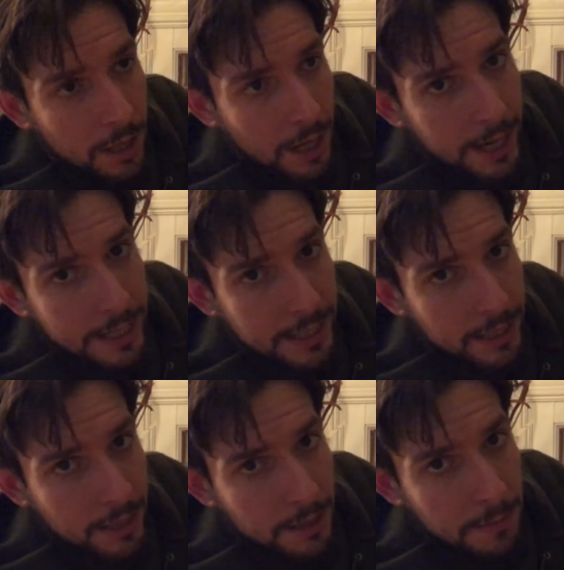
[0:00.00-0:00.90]
Hiking
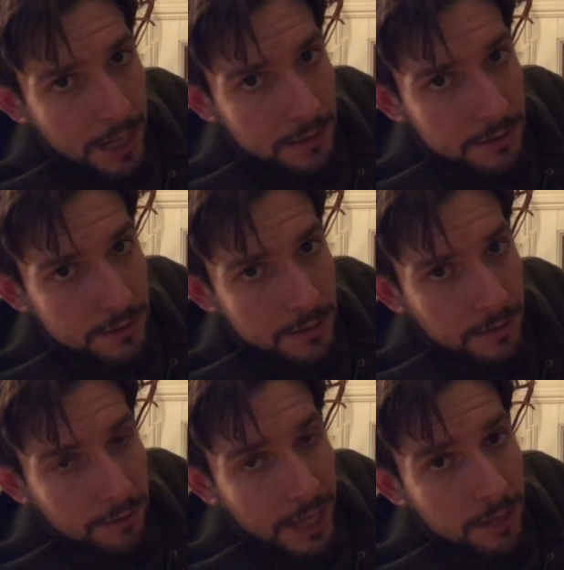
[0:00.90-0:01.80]
in the mountains
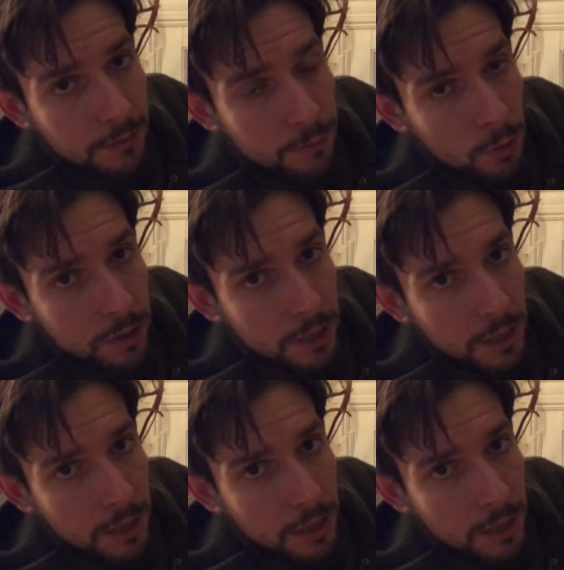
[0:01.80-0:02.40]
of California,